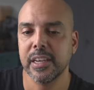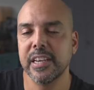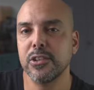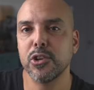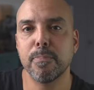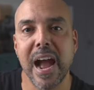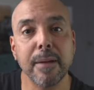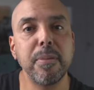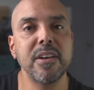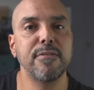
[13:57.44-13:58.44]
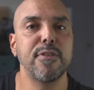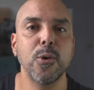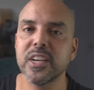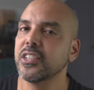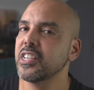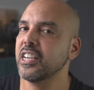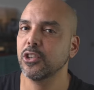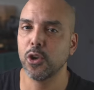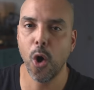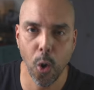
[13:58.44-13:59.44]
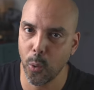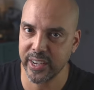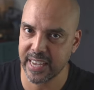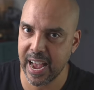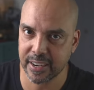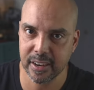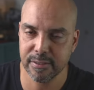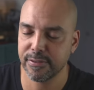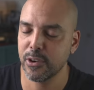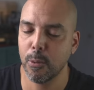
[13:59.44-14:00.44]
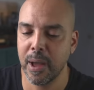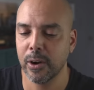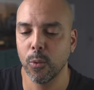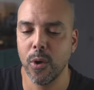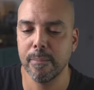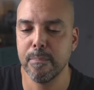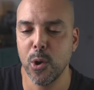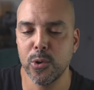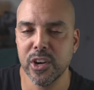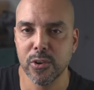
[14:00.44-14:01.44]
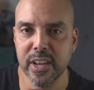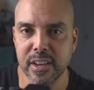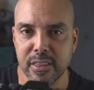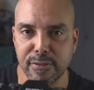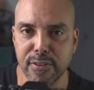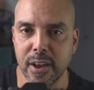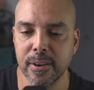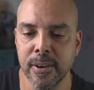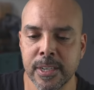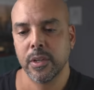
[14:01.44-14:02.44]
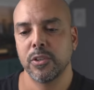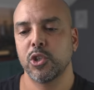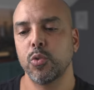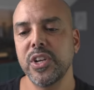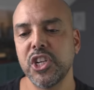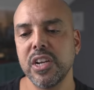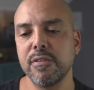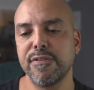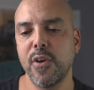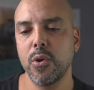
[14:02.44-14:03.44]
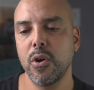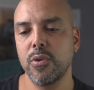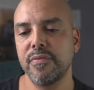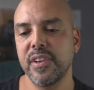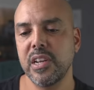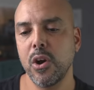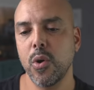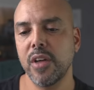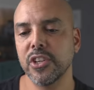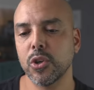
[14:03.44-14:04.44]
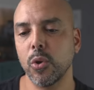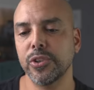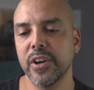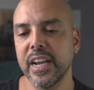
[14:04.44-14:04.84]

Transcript: is your back button focus is always active, no matter what mode you're in in the front. Switching photo to video on this older